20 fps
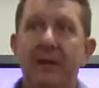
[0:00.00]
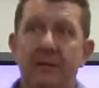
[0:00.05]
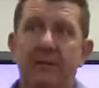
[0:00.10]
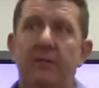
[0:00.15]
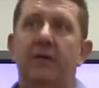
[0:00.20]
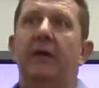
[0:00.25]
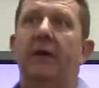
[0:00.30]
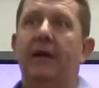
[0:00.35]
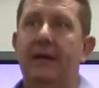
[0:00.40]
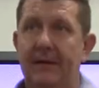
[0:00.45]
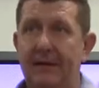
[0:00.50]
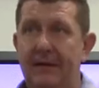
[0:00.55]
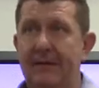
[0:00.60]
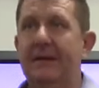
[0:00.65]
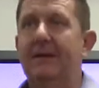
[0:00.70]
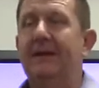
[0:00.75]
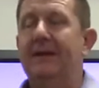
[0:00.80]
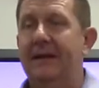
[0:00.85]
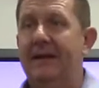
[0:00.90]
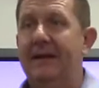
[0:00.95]
thing.
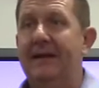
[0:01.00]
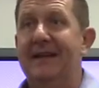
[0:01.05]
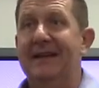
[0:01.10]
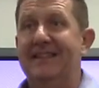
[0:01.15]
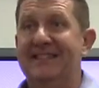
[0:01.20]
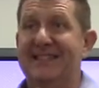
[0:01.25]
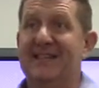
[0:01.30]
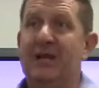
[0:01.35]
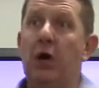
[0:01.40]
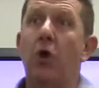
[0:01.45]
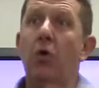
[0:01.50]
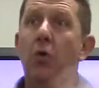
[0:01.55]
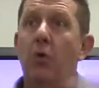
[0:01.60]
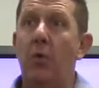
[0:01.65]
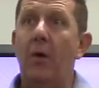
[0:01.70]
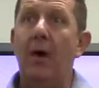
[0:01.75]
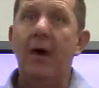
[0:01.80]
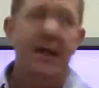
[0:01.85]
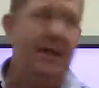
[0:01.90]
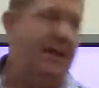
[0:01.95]
It doesn't go
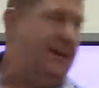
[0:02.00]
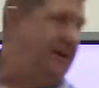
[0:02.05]
away.